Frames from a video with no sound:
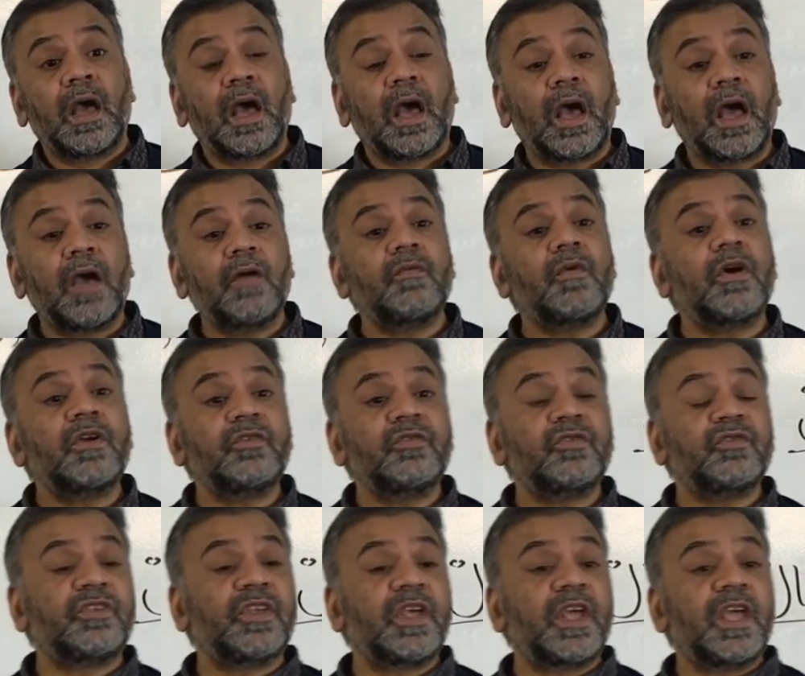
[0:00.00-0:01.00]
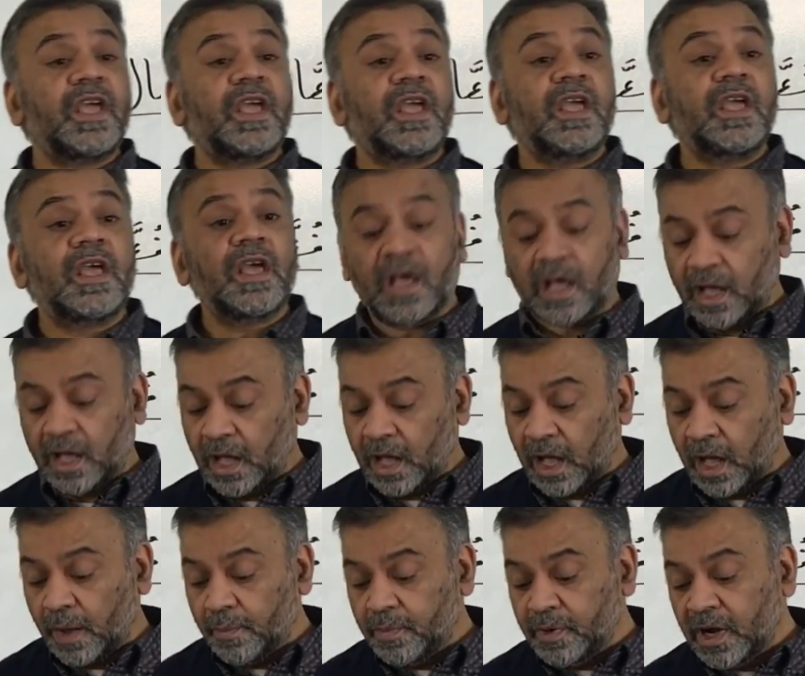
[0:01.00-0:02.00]
I want to say
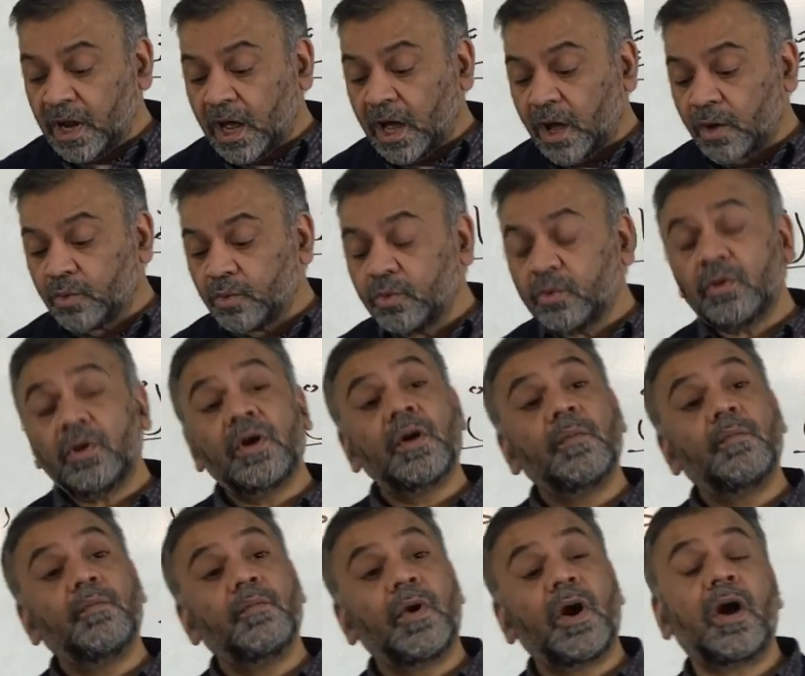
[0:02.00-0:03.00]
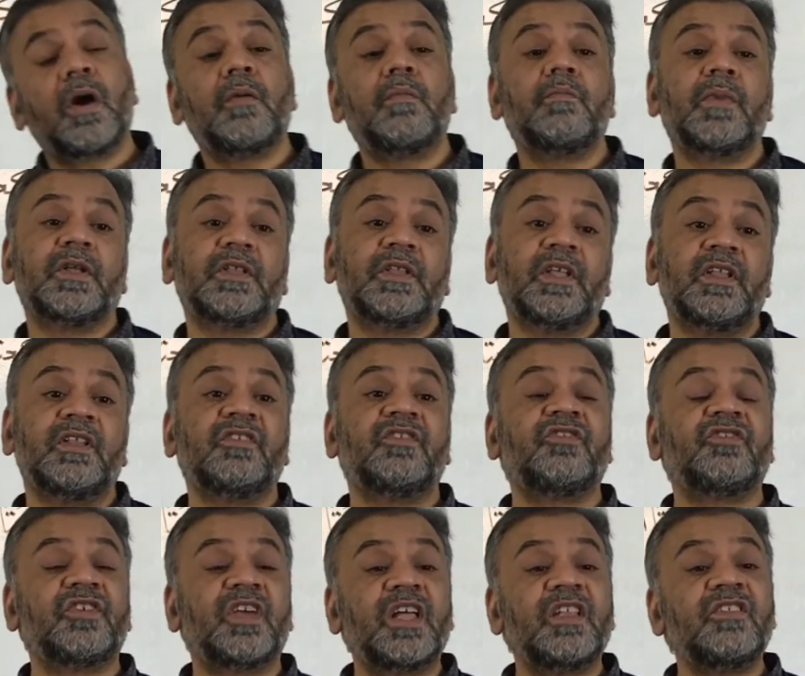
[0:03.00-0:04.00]
Abnau Muhammadin,
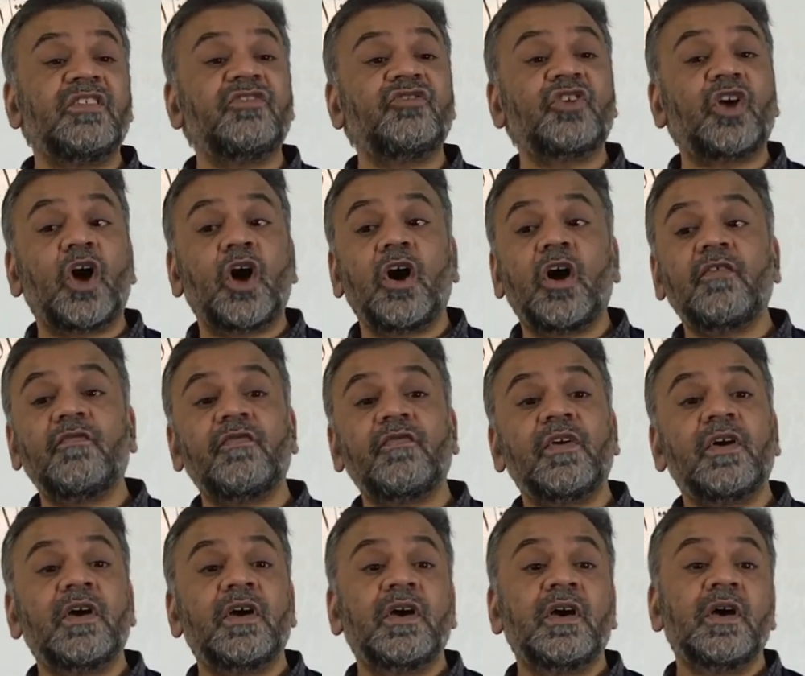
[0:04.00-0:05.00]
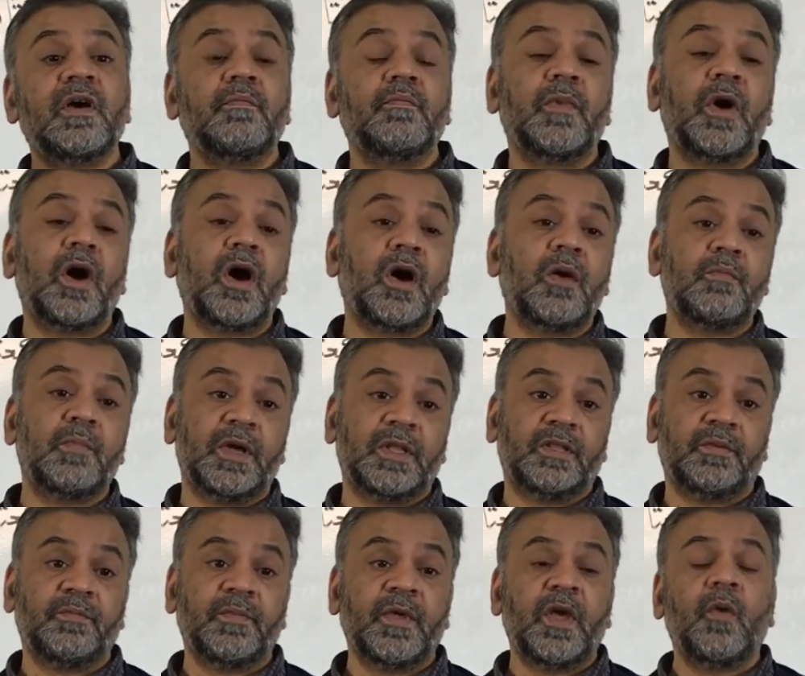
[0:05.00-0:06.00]
sons of
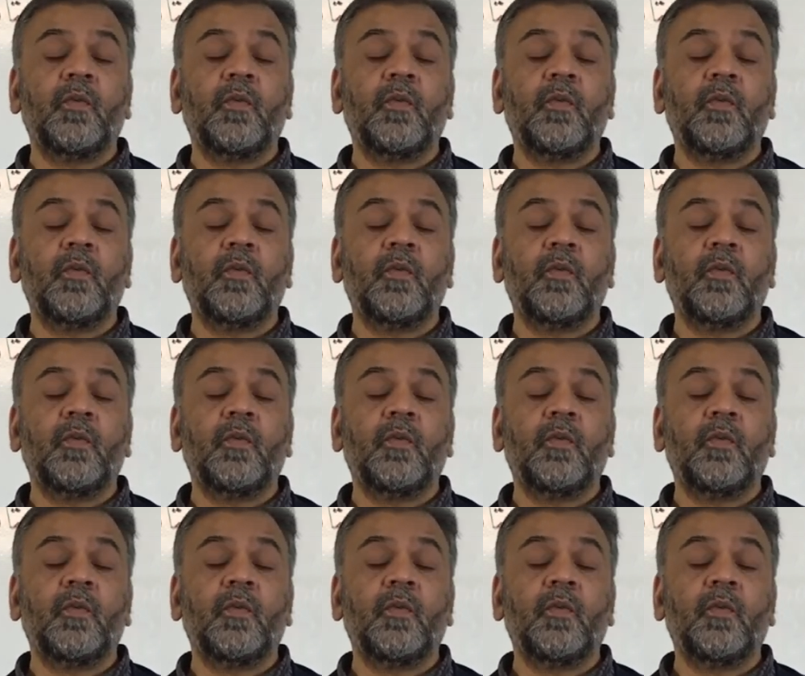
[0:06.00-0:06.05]
Muhammad.